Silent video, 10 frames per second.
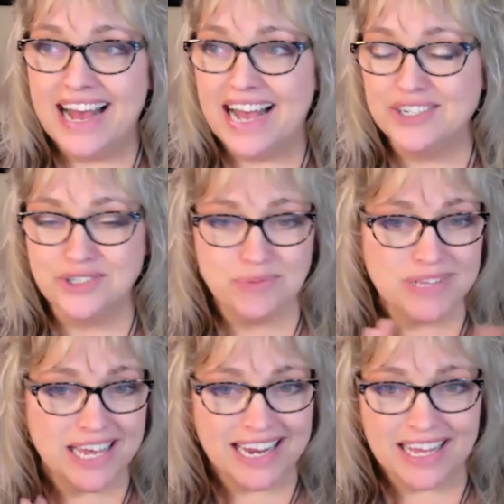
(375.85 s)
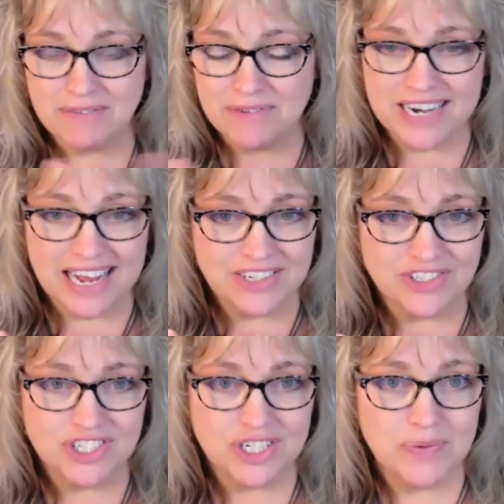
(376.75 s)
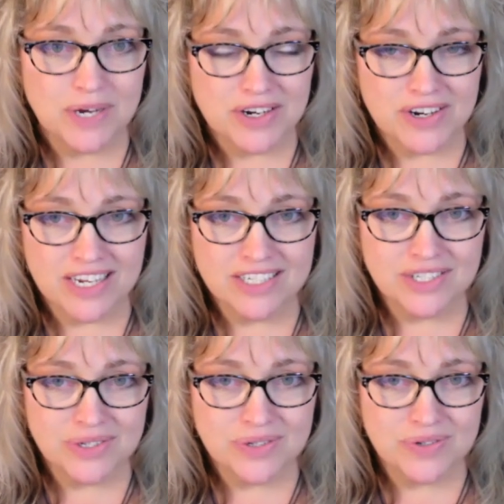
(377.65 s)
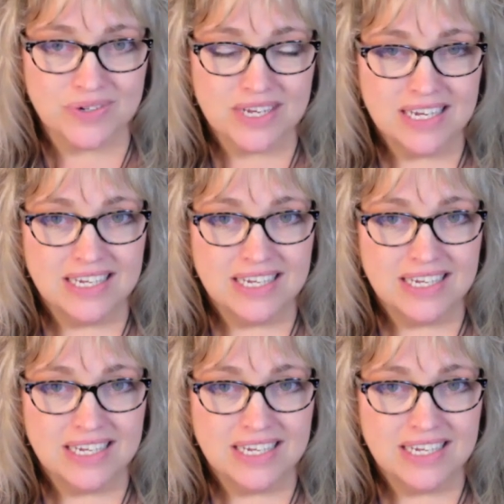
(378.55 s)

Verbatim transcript: as you're planning for next year, what you're going to do